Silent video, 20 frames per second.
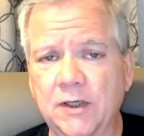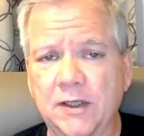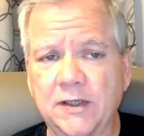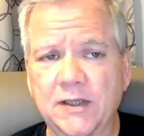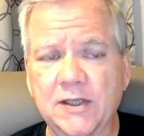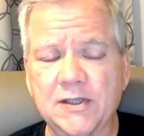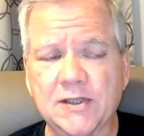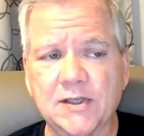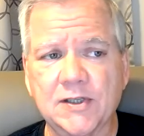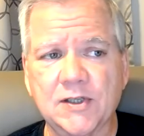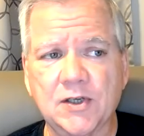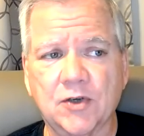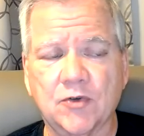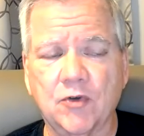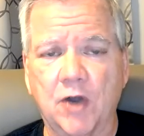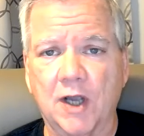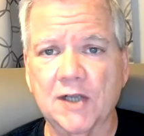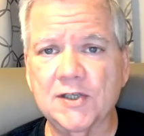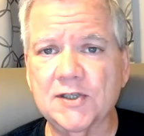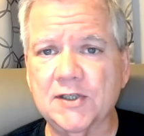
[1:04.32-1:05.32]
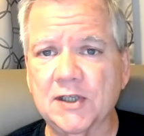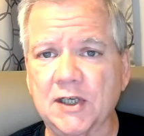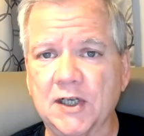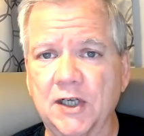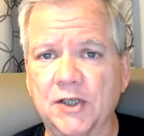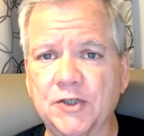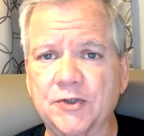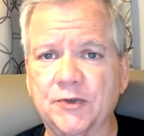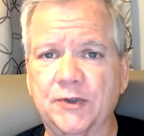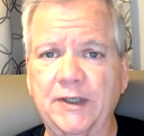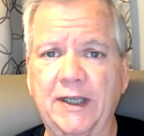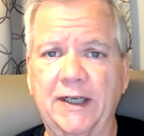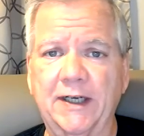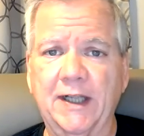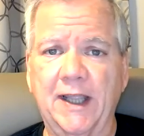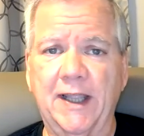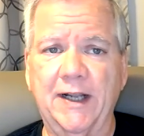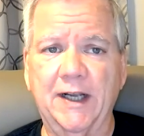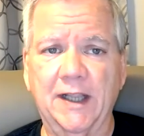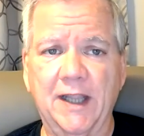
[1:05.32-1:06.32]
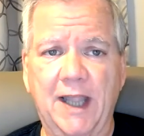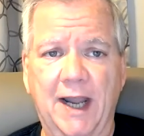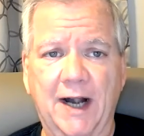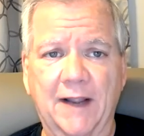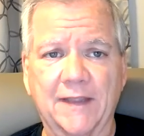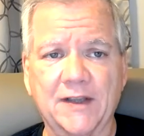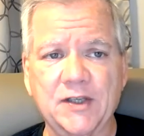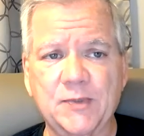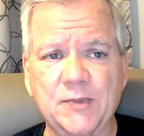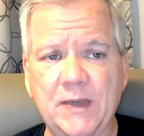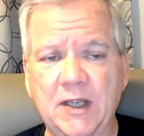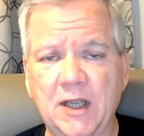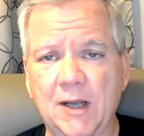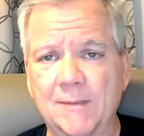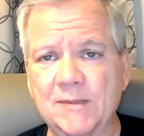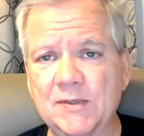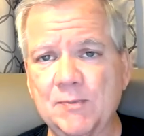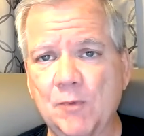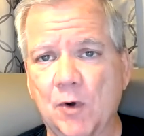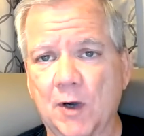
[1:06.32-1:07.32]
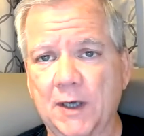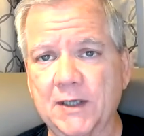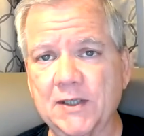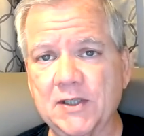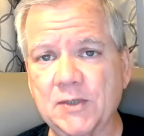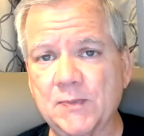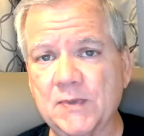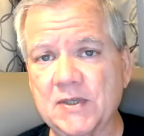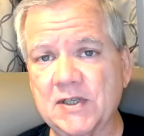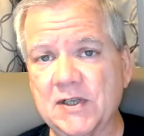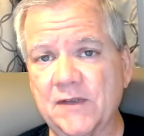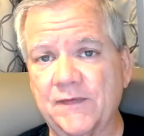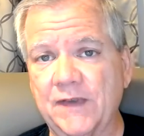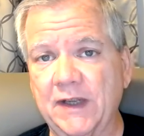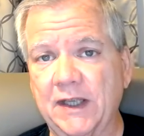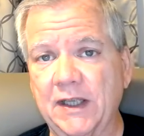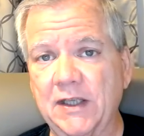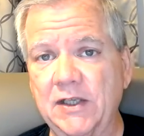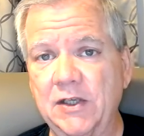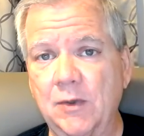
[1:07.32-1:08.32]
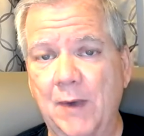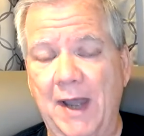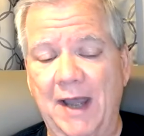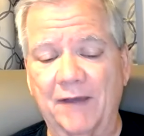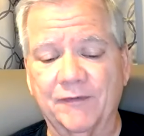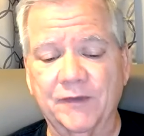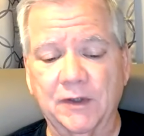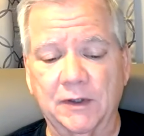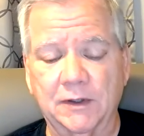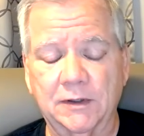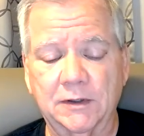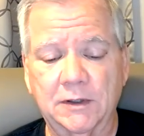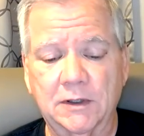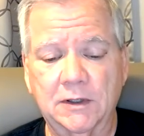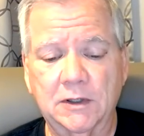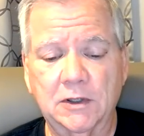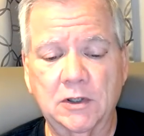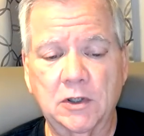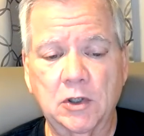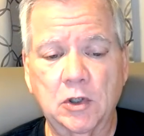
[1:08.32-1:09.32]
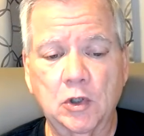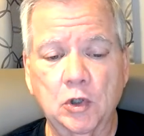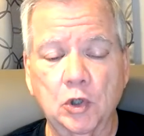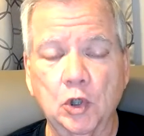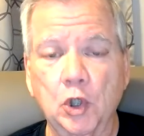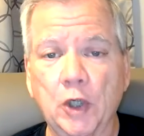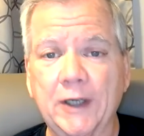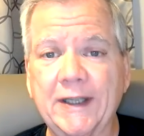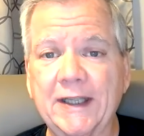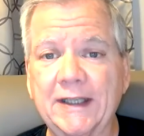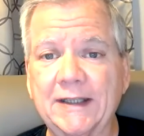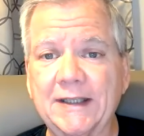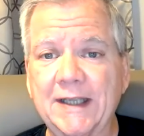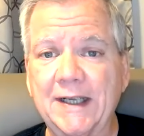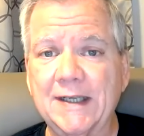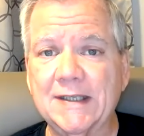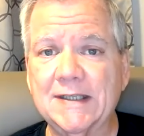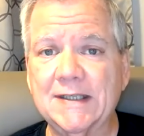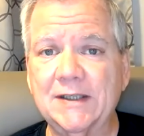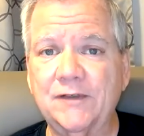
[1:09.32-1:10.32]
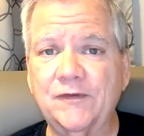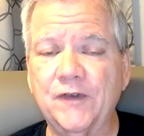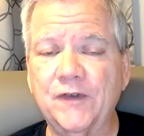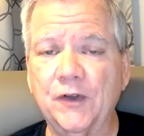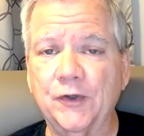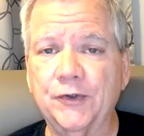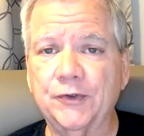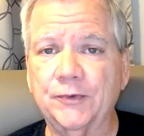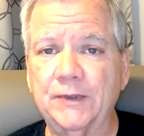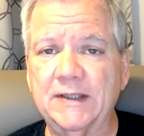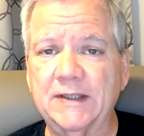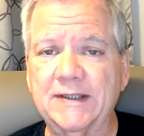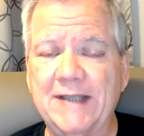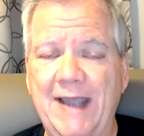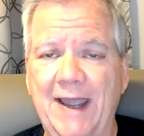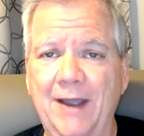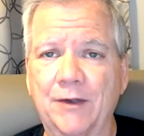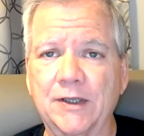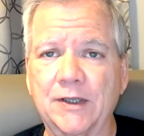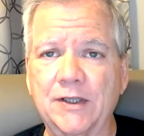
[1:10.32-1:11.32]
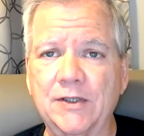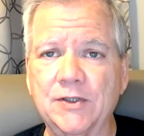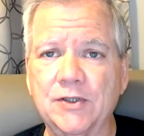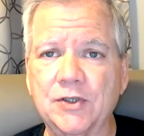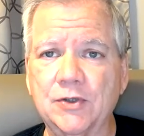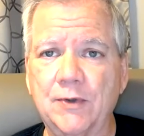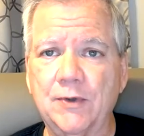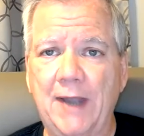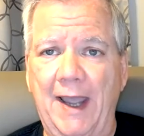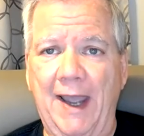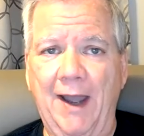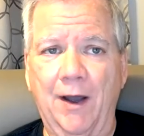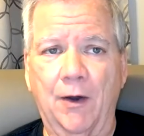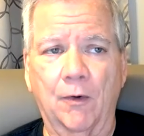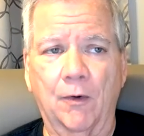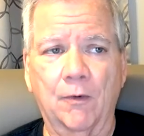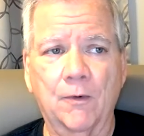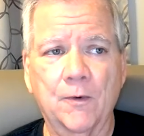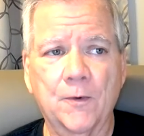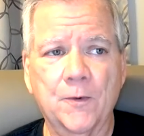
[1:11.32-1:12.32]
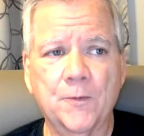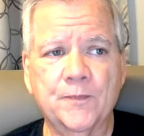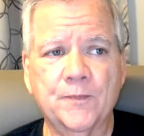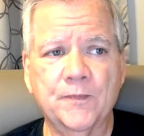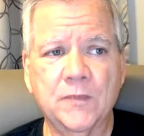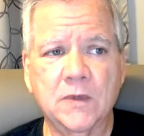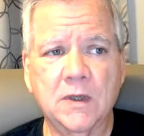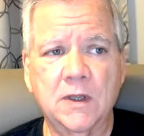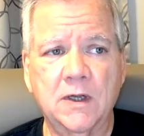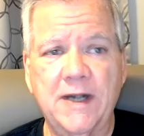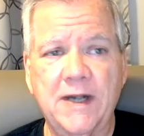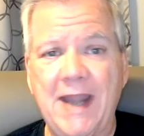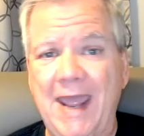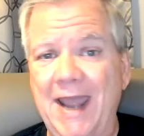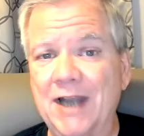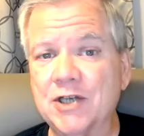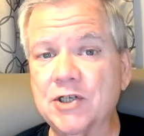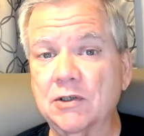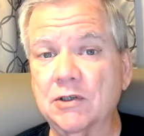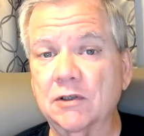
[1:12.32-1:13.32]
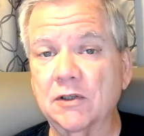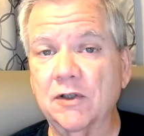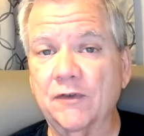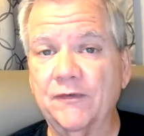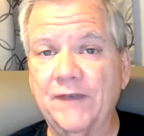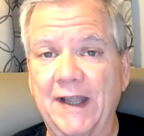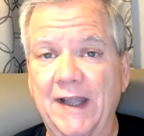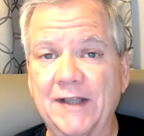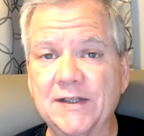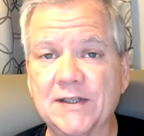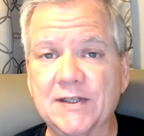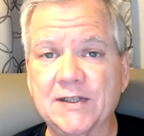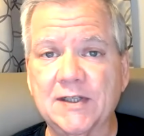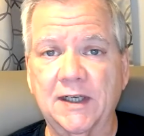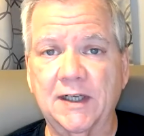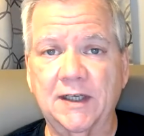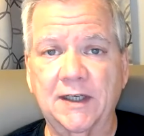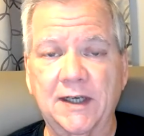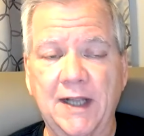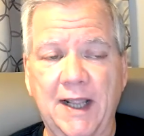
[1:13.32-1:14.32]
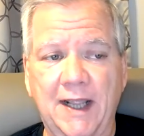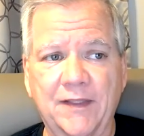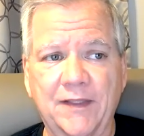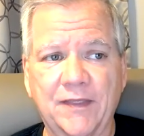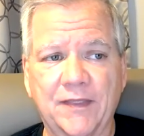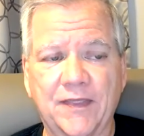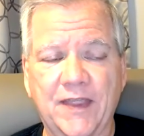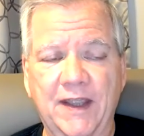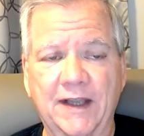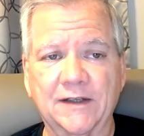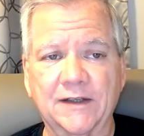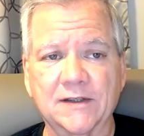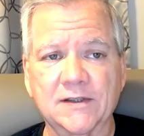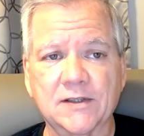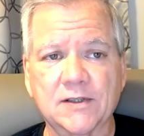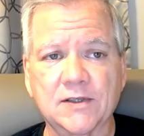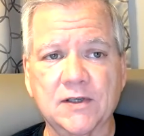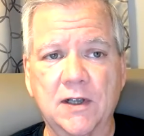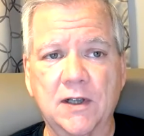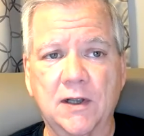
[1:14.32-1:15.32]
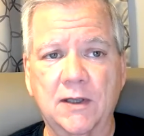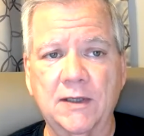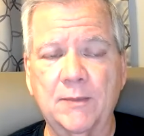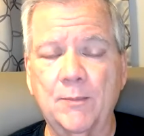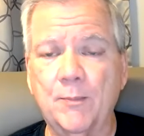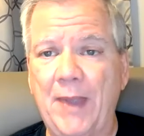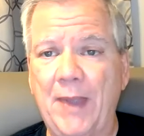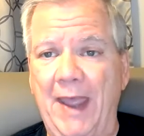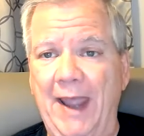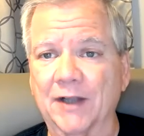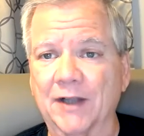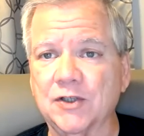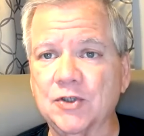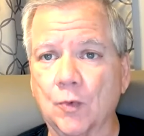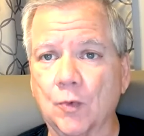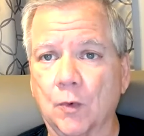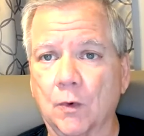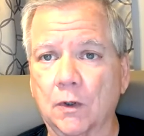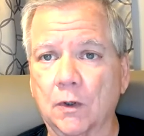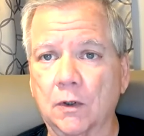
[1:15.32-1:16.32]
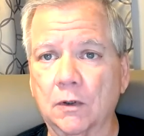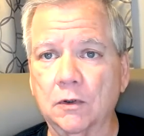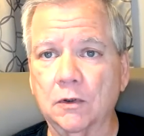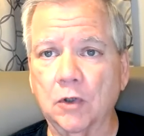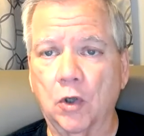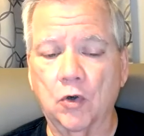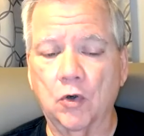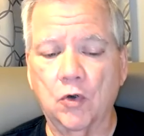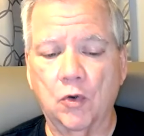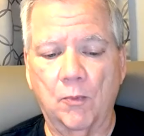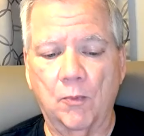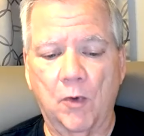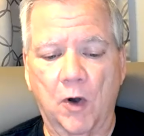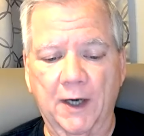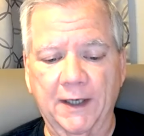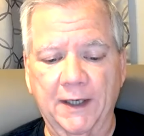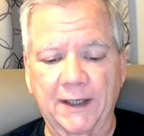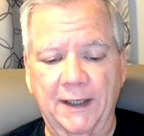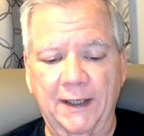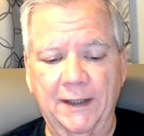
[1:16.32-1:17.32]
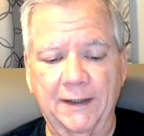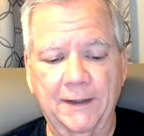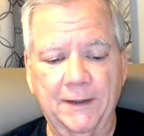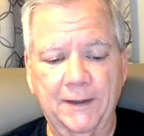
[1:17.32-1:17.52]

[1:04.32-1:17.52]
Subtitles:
this is across the country, and a lot of this becomes market specific, and you have to look at this and filter it down into how national events and things impact your local market.